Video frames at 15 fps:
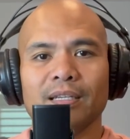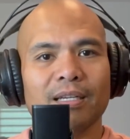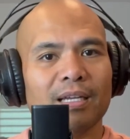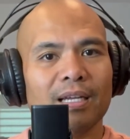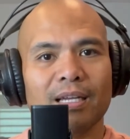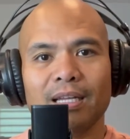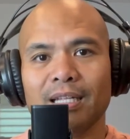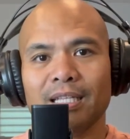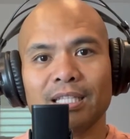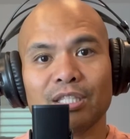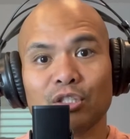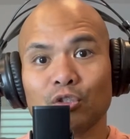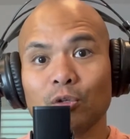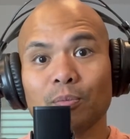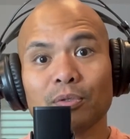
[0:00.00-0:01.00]
and
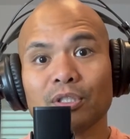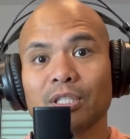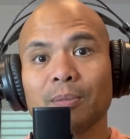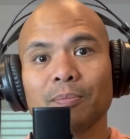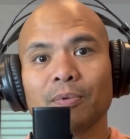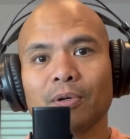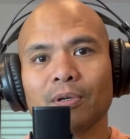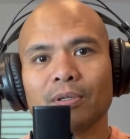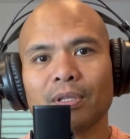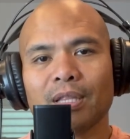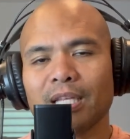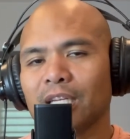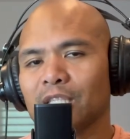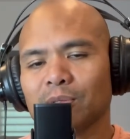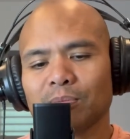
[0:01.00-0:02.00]
super simple. The thing
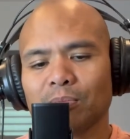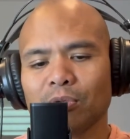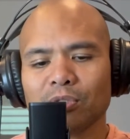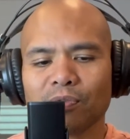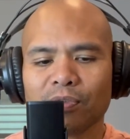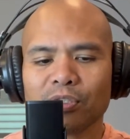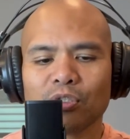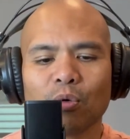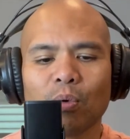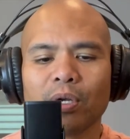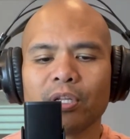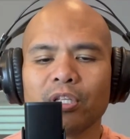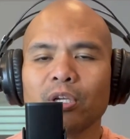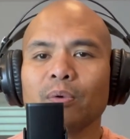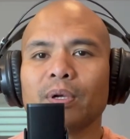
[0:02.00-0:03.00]
is, most of us don't want to
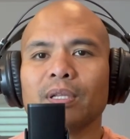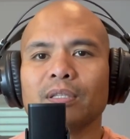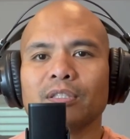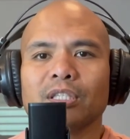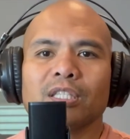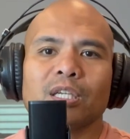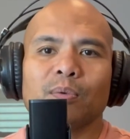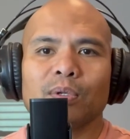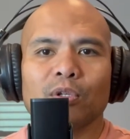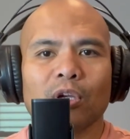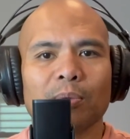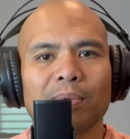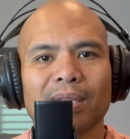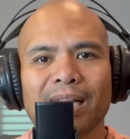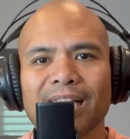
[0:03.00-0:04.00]
do it. Just like we talked
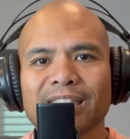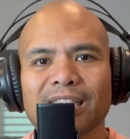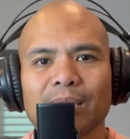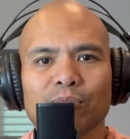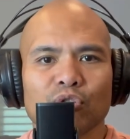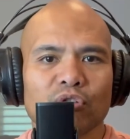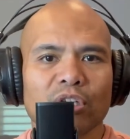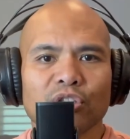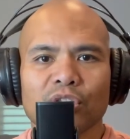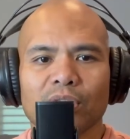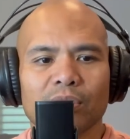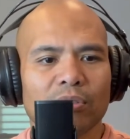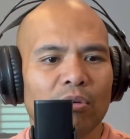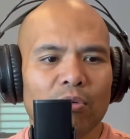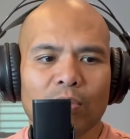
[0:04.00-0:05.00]
about last time, stretching.
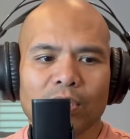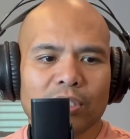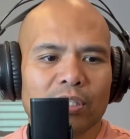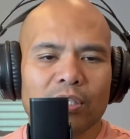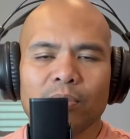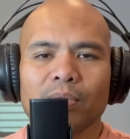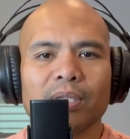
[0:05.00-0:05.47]
No one wants to do it.